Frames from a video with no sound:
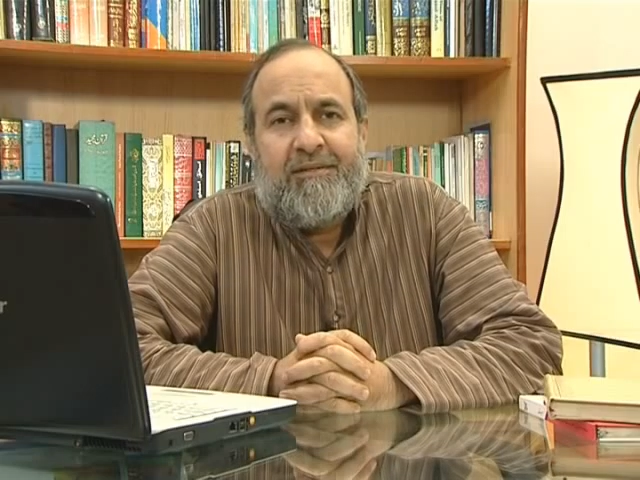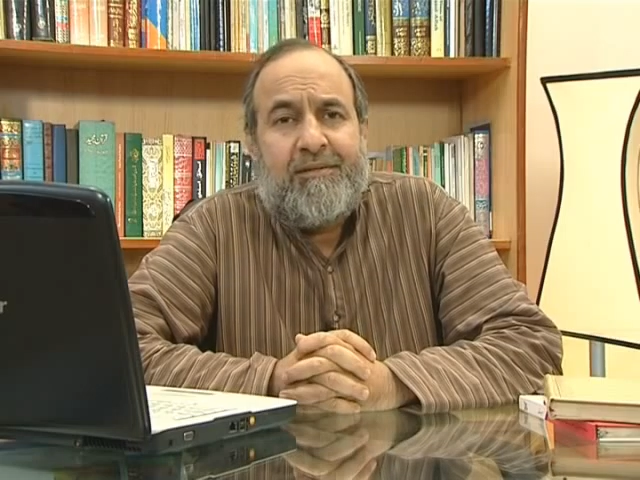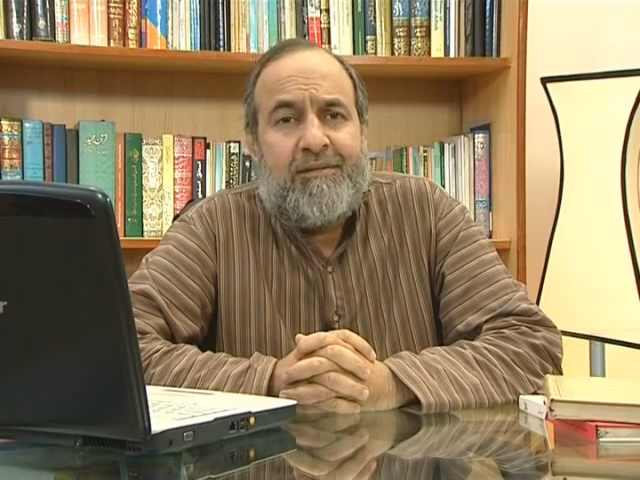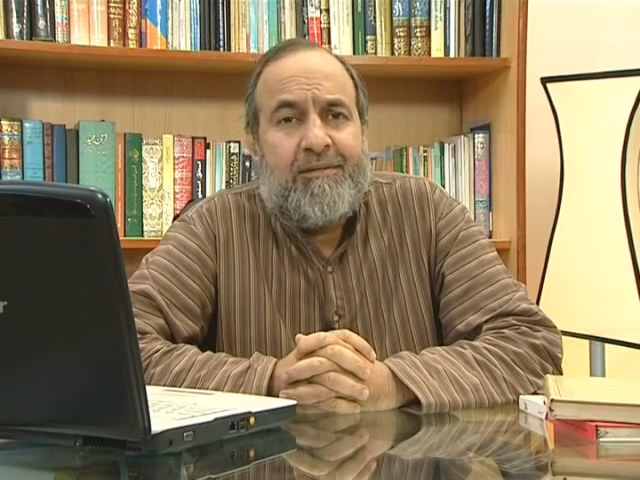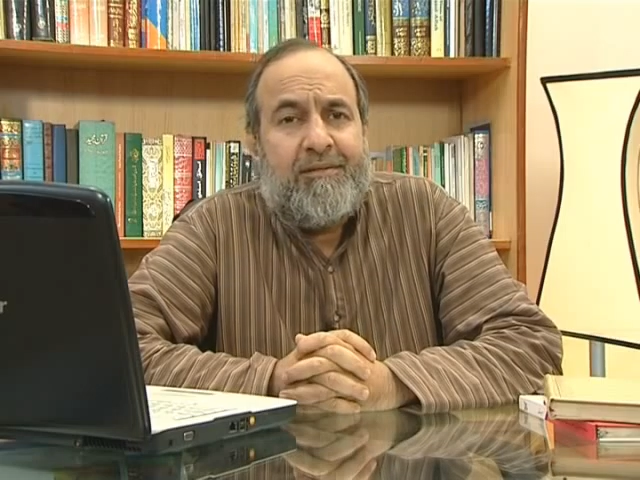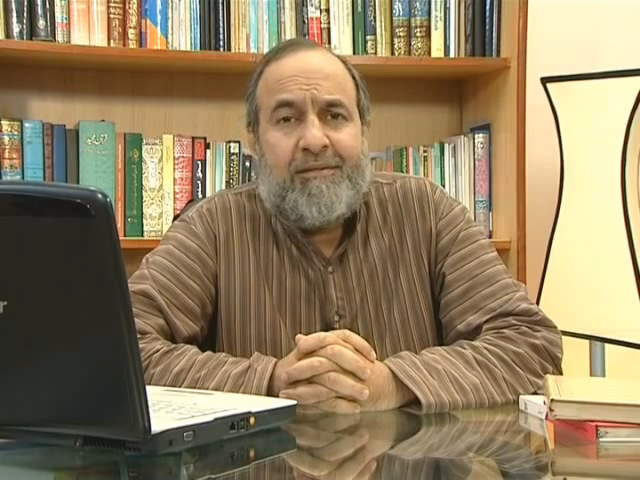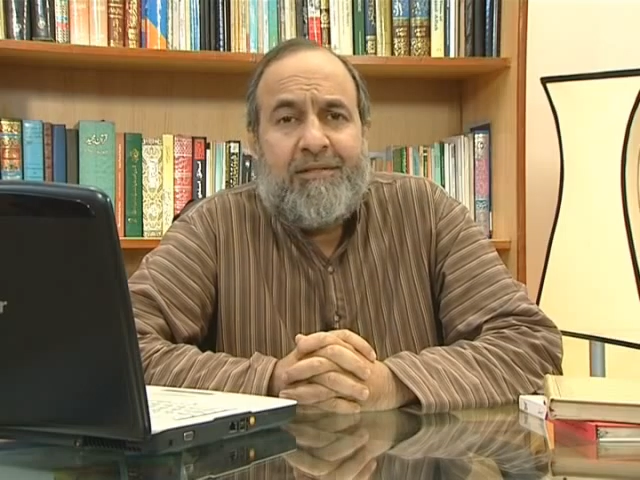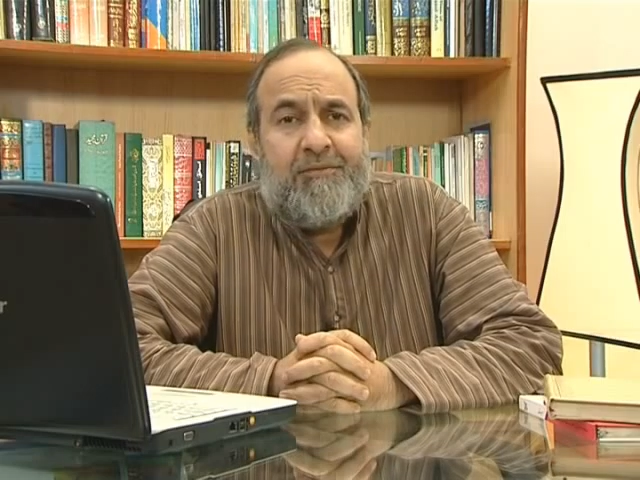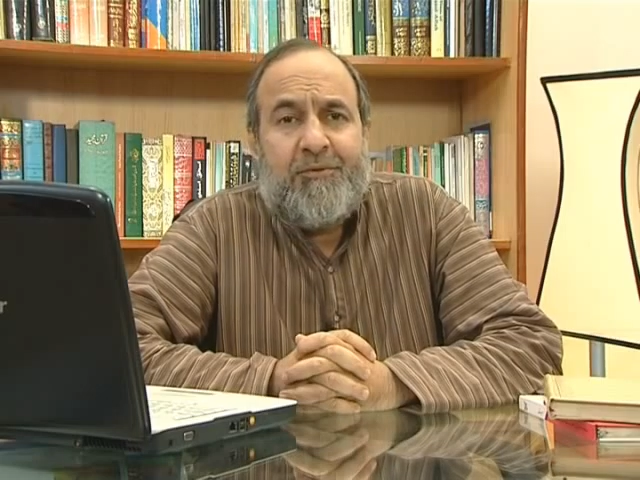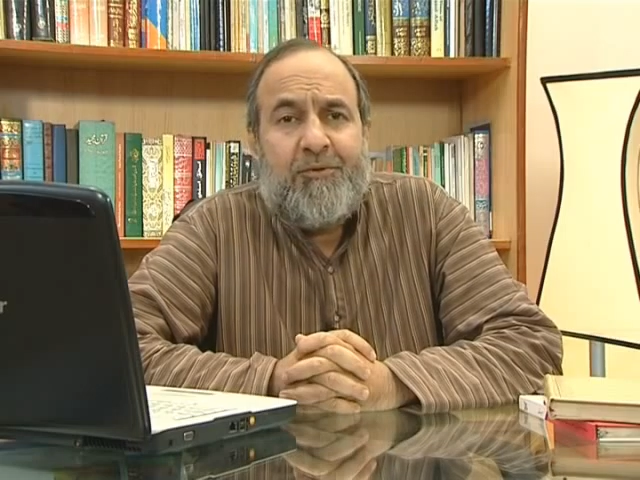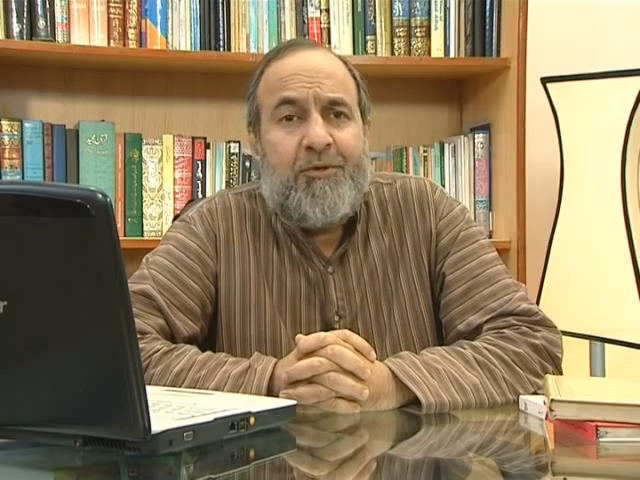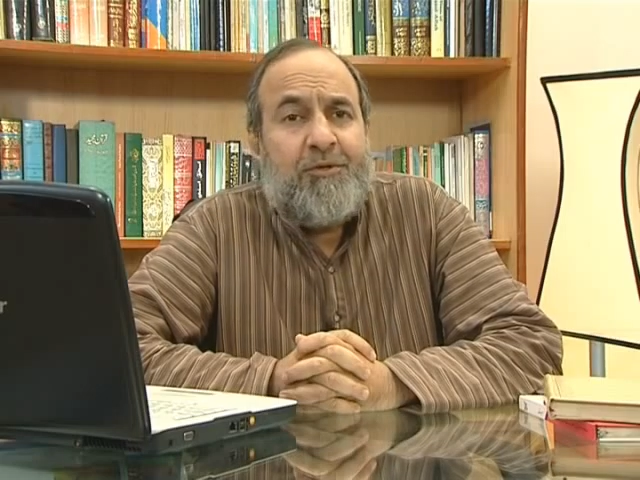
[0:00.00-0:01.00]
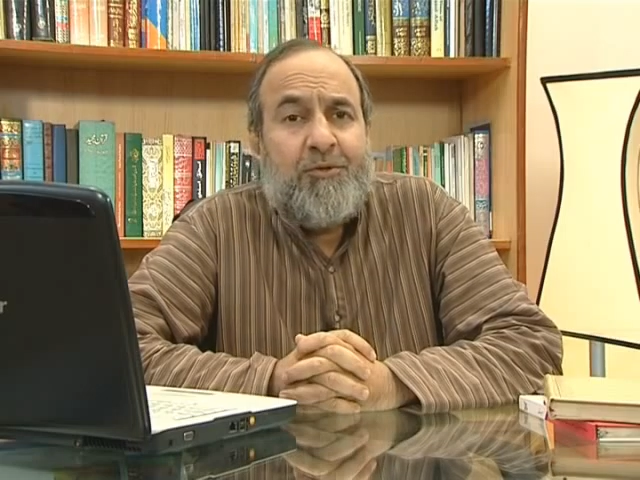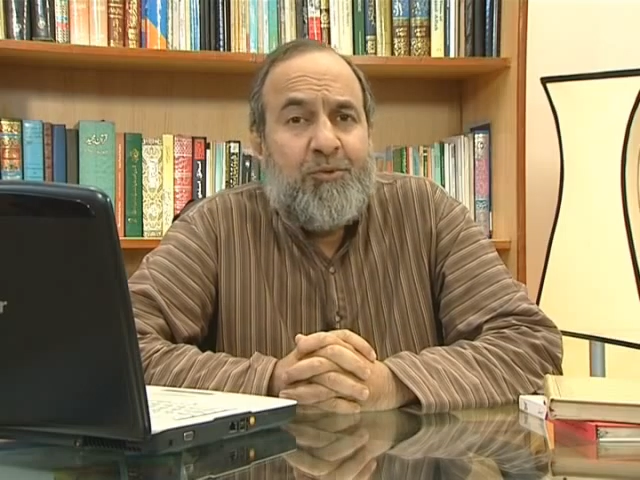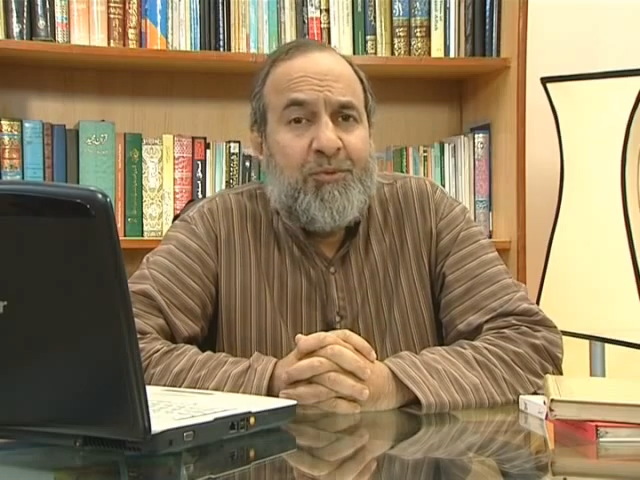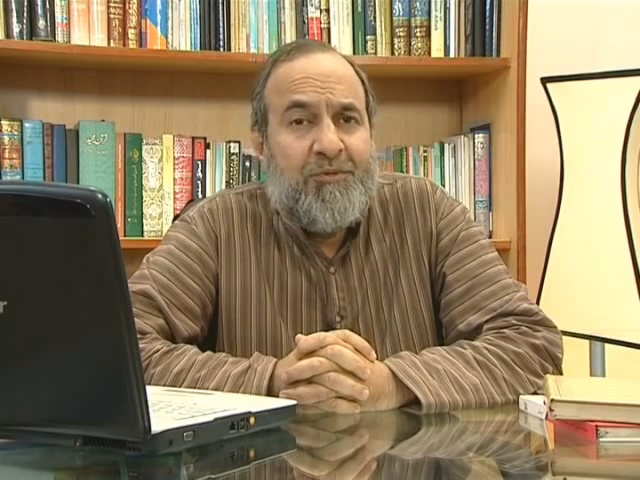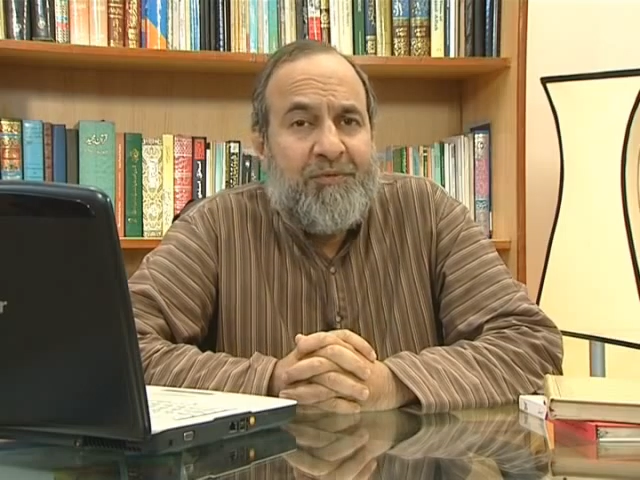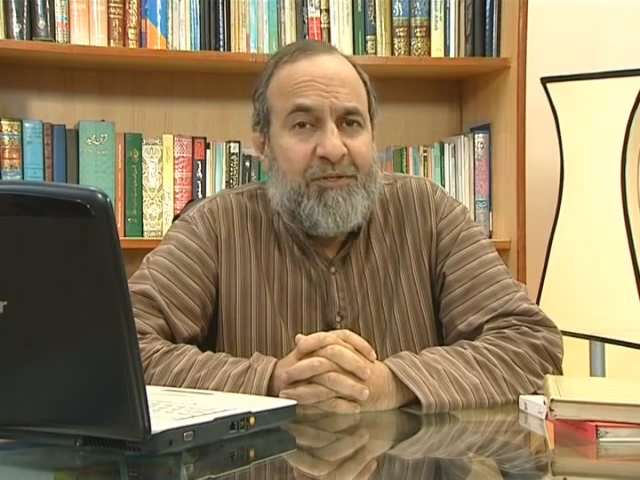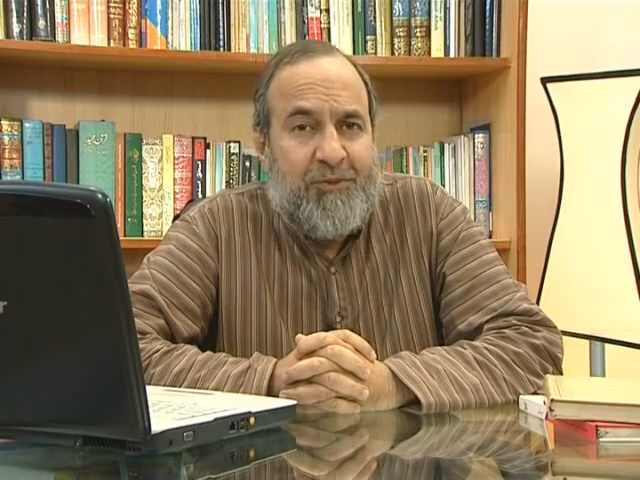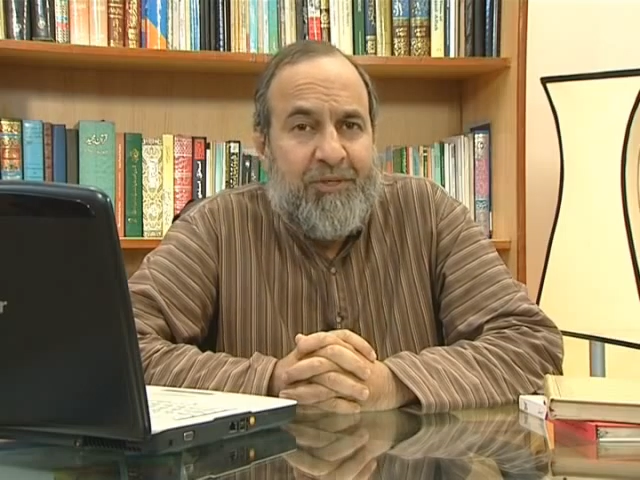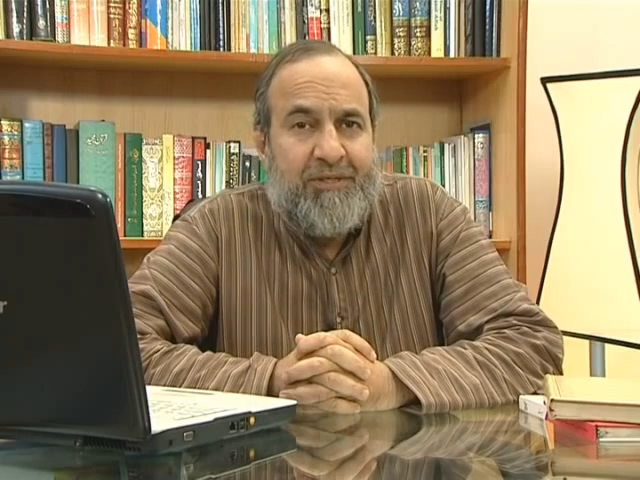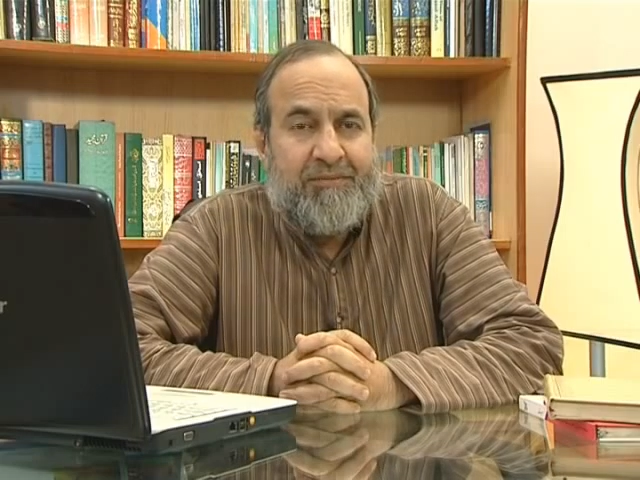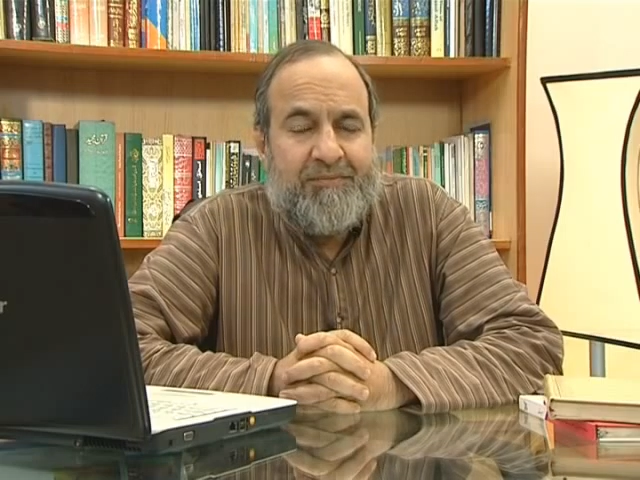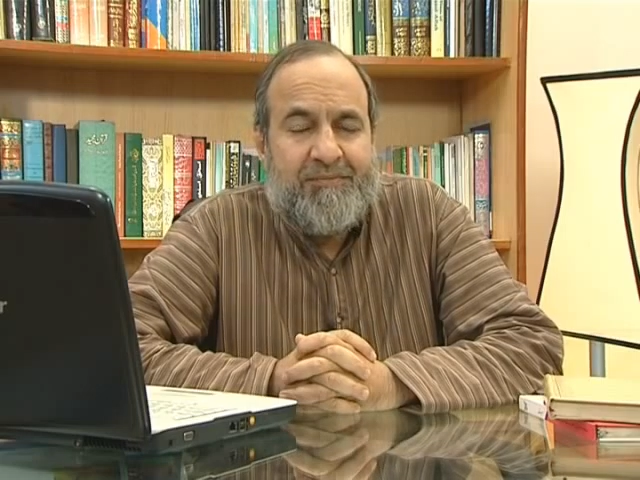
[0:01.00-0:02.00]
they would not know what we are
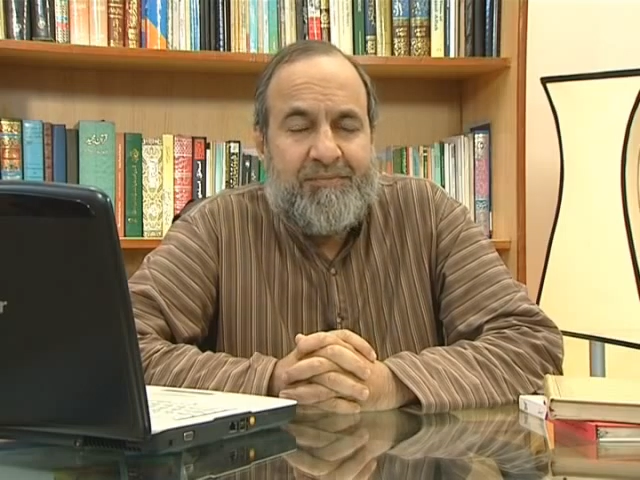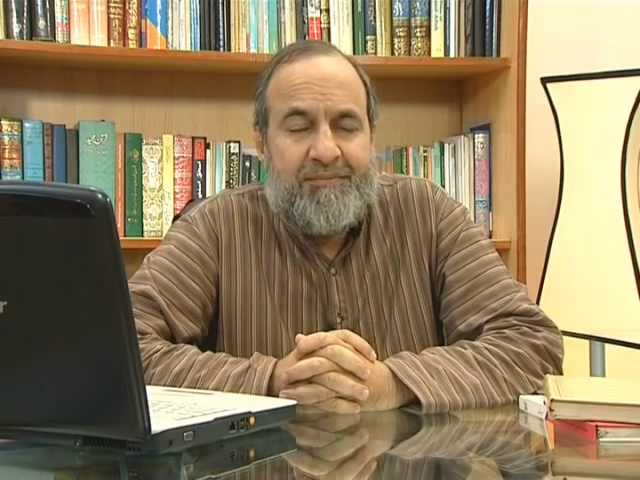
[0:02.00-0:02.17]
doing,